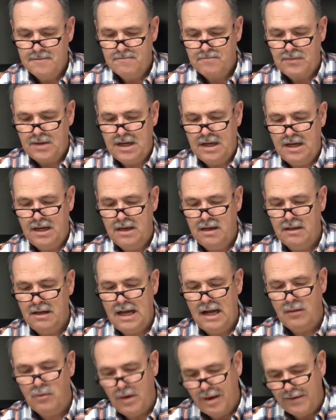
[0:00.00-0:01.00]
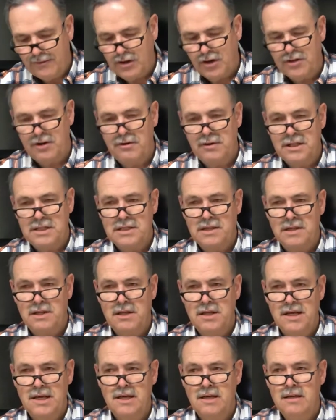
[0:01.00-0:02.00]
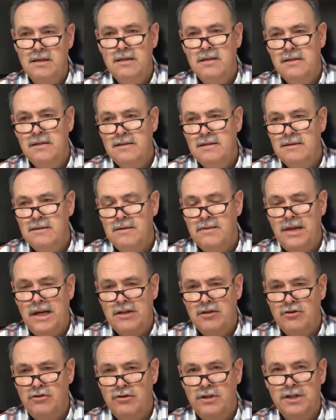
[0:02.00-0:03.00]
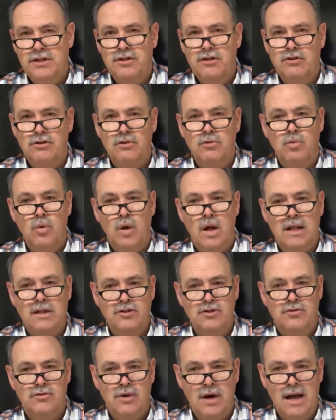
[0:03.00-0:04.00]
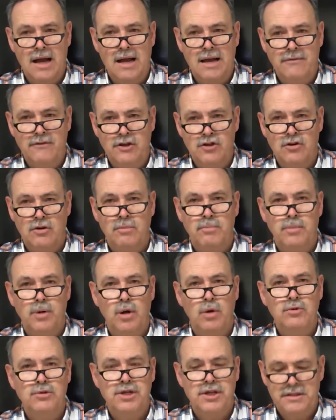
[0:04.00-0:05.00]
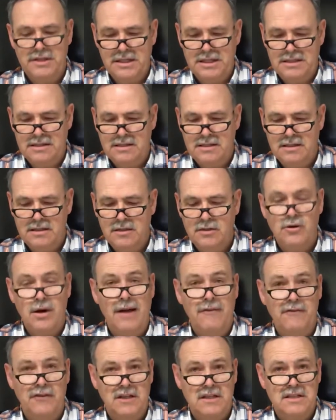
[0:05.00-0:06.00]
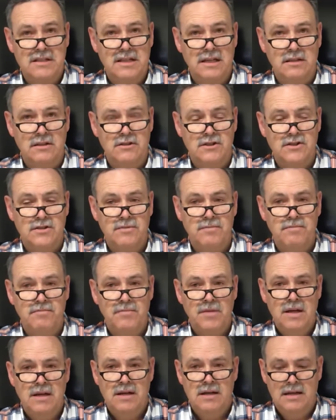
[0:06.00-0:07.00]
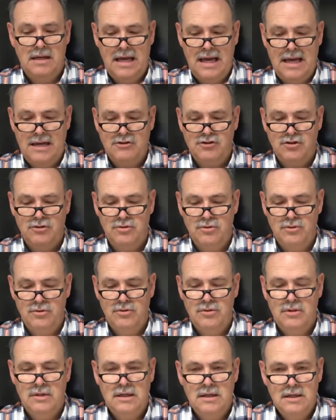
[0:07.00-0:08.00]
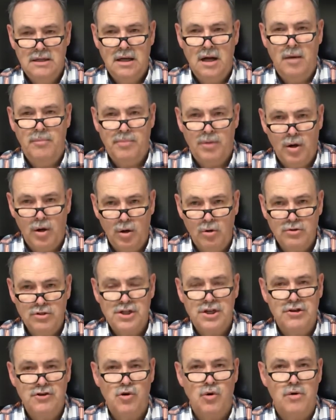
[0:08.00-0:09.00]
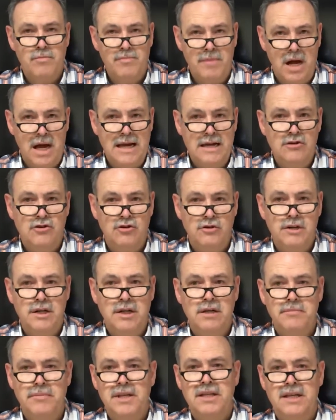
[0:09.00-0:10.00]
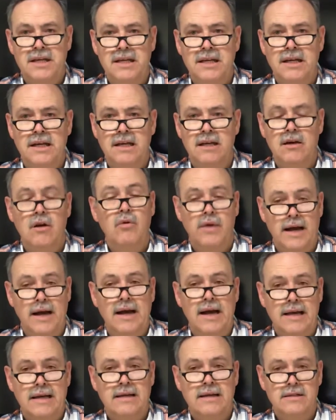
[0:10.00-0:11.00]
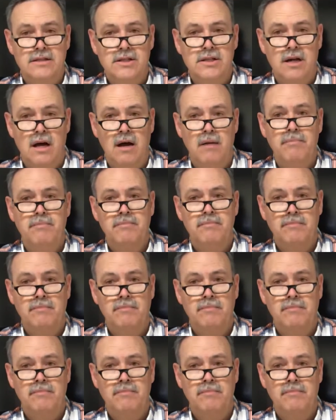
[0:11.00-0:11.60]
However, there is a thing that you need to do while you drive and you're approaching these traffic signals. As you approach in your mind, you need to be thinking, okay, I can stop.